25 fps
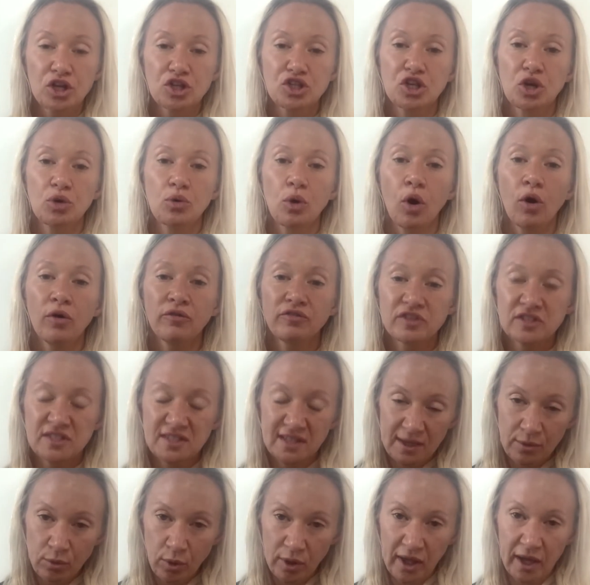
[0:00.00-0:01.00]
So
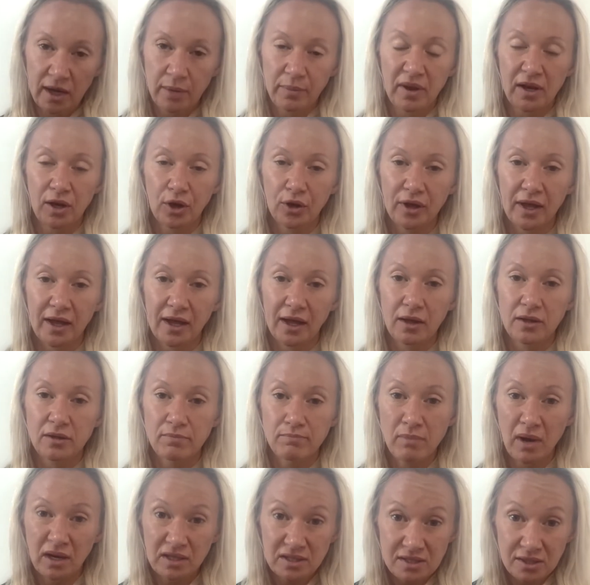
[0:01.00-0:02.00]
obviously we're going to be looking at the
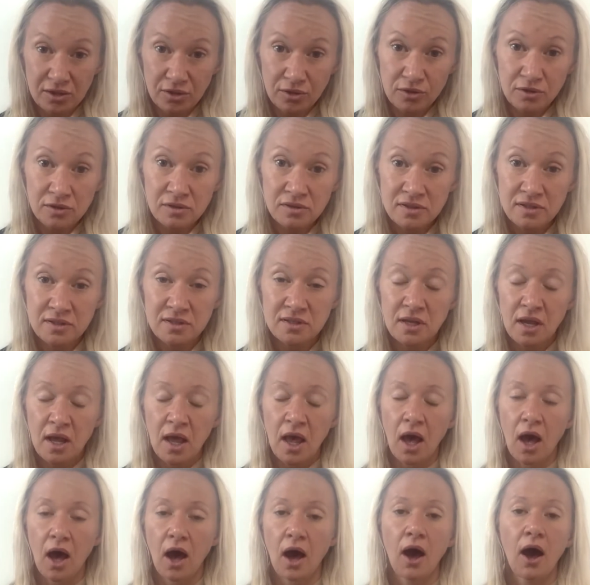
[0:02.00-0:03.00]
muscles,
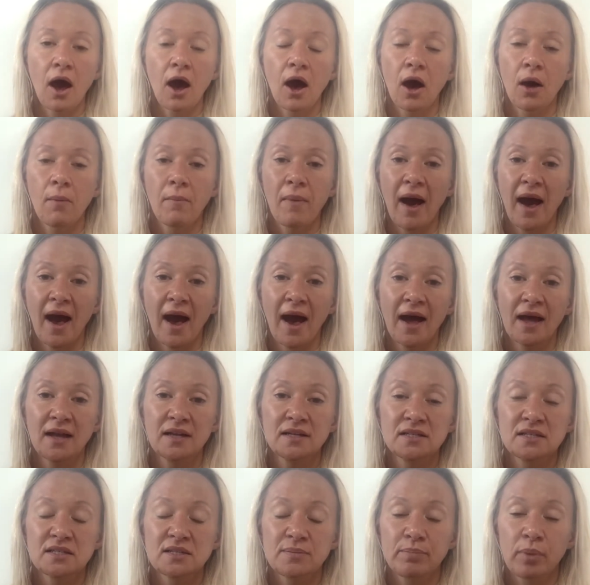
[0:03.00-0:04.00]

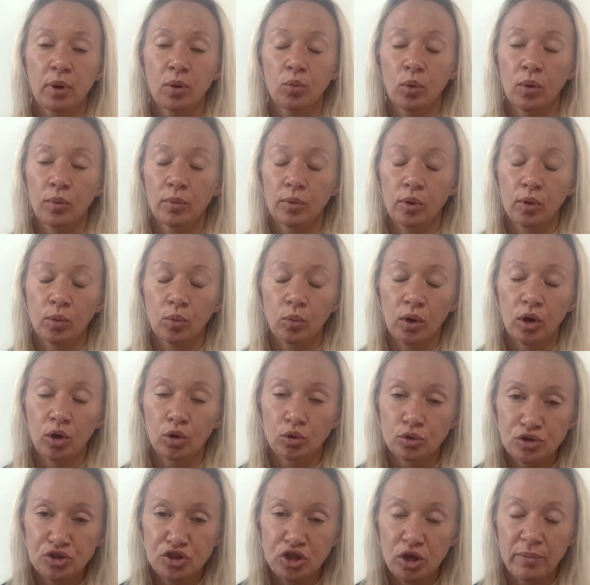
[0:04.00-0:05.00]
but we'll
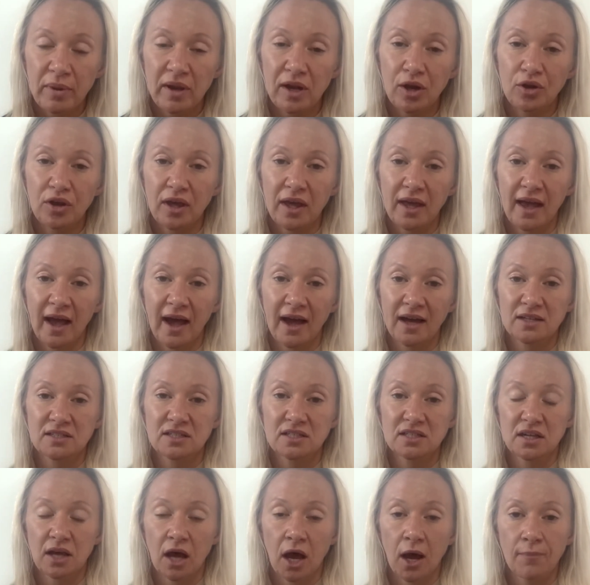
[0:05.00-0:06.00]
also be looking
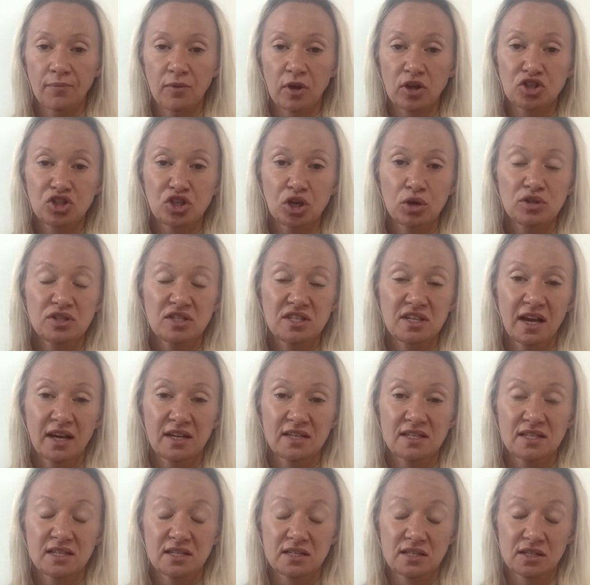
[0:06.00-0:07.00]
at
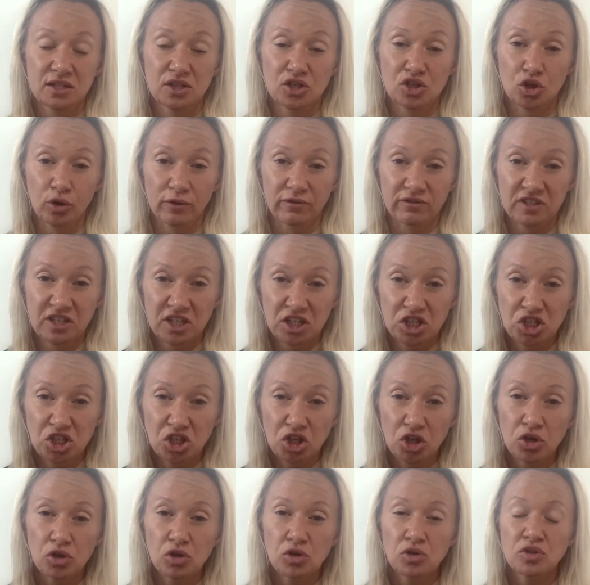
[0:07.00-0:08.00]
associated soft
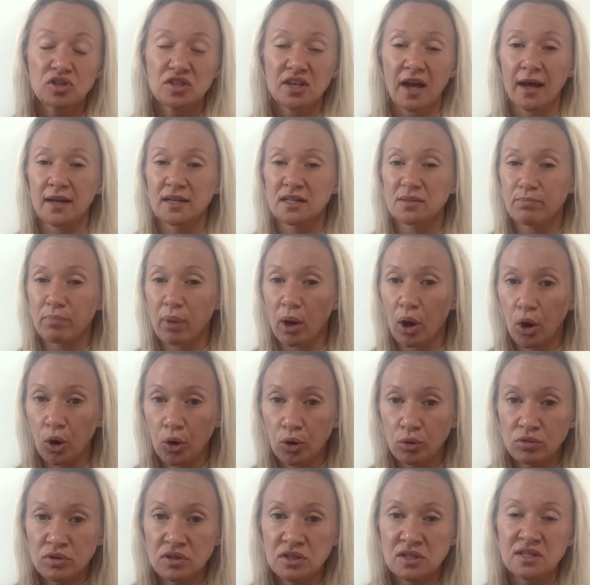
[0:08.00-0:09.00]
tissues and
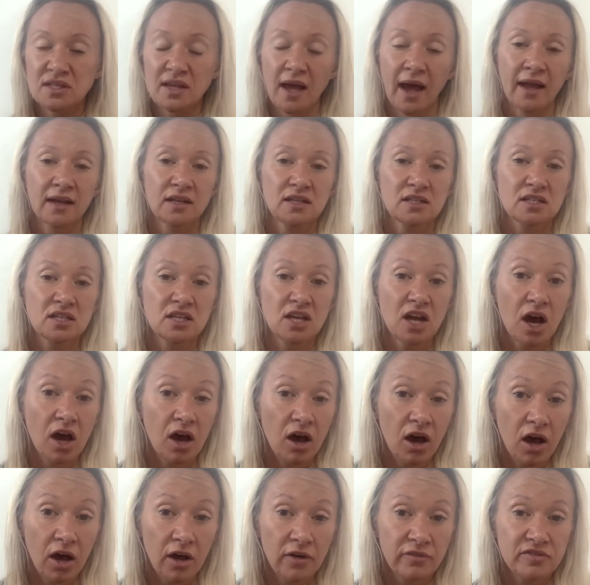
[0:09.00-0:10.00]
bones and
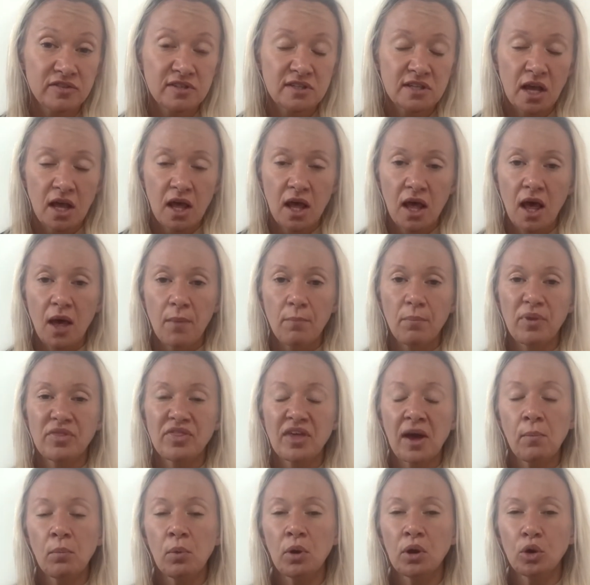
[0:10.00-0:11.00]
nerves. But
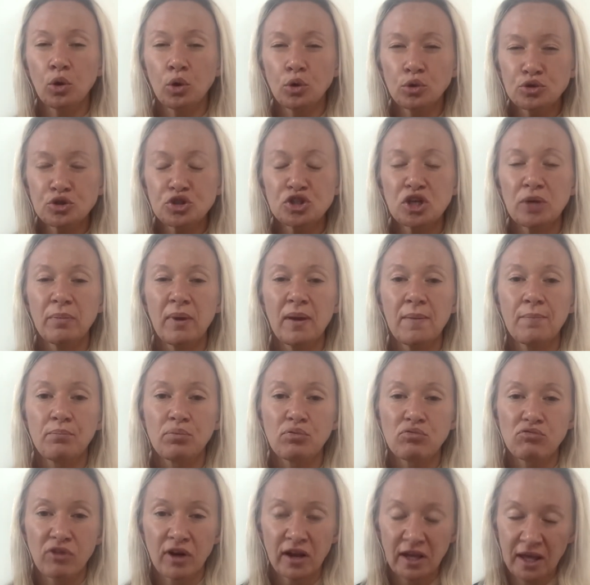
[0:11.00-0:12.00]
then we'll also be
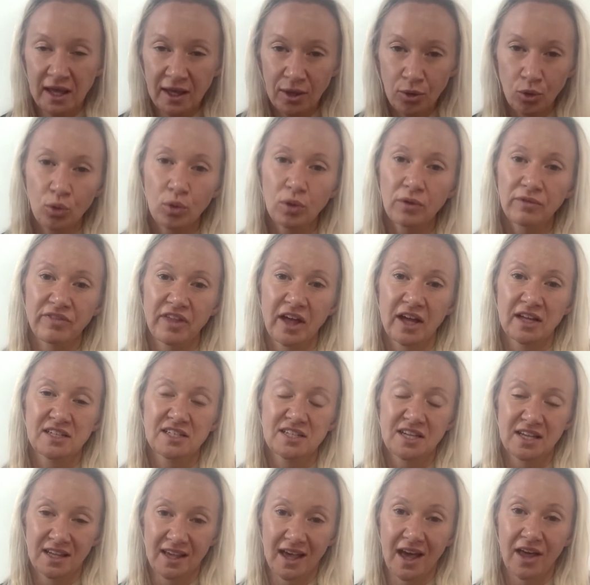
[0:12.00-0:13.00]
bringing all of that
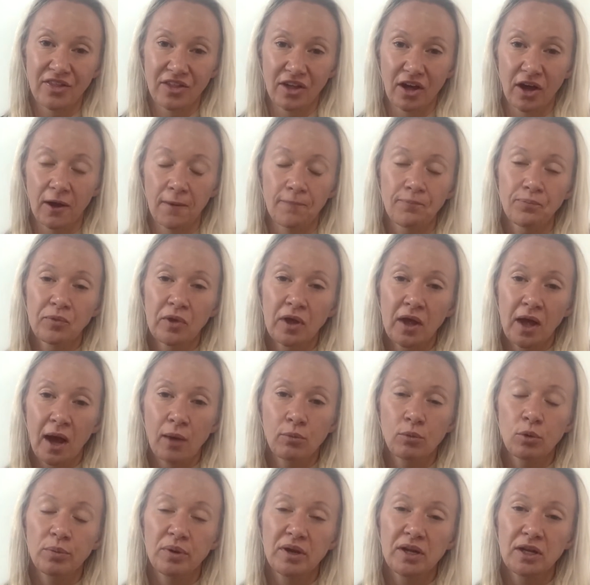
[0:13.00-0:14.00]
together,
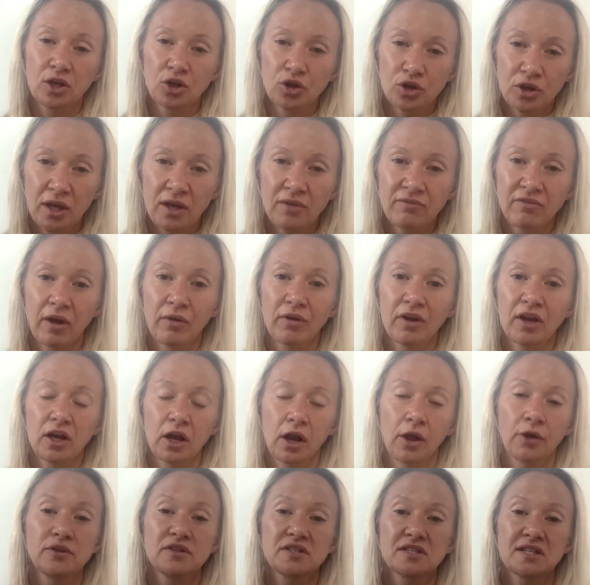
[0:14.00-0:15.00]
and we'll be looking very
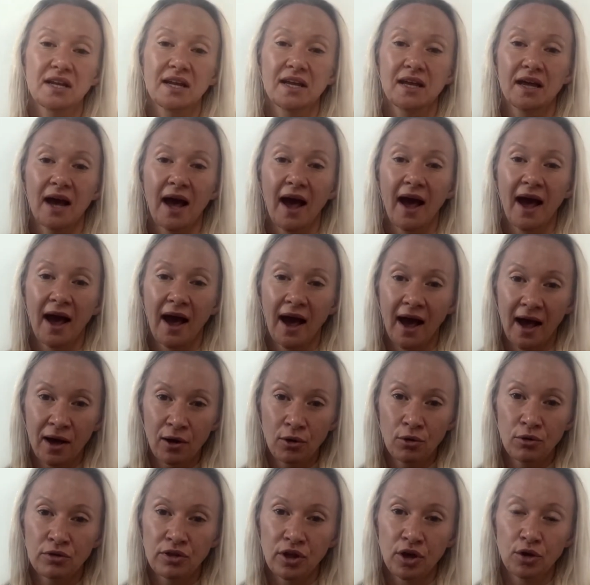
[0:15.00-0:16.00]
closely at
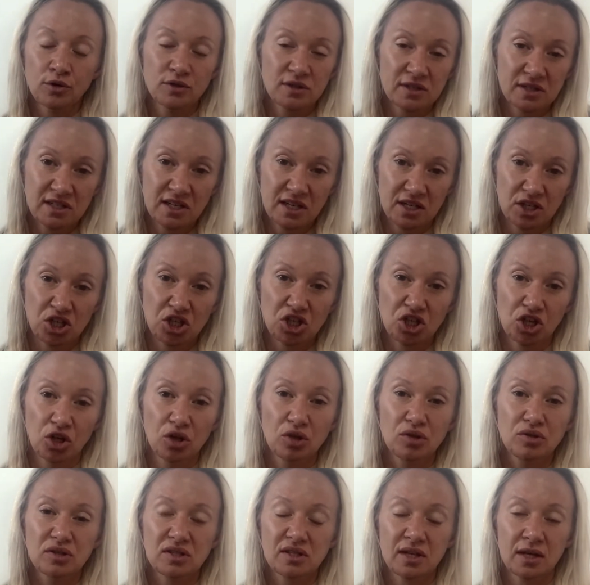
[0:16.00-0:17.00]
how those
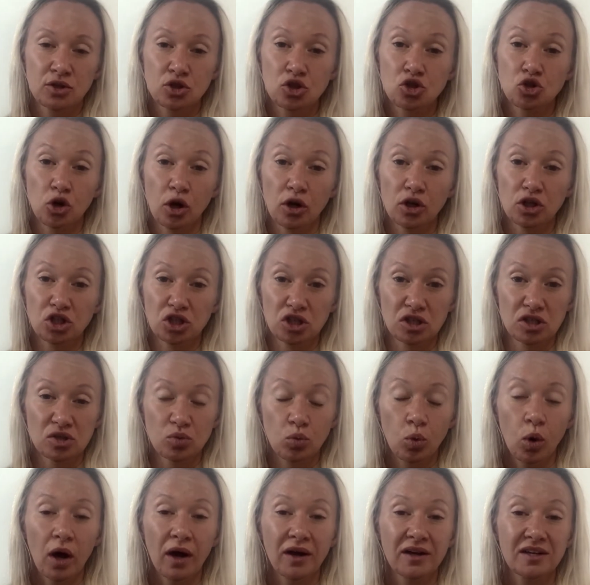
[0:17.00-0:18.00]
tissues and structures
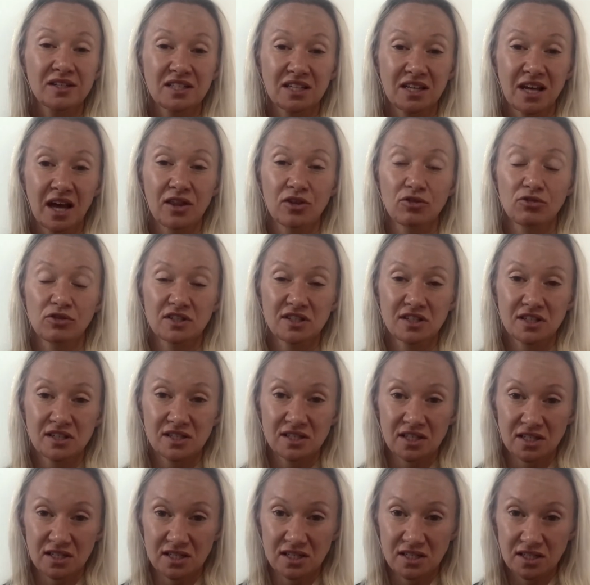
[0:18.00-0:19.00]
work together as a
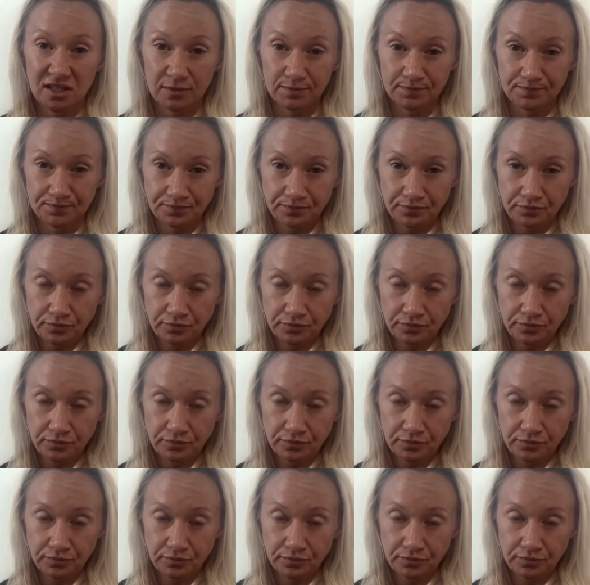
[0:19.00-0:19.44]
system,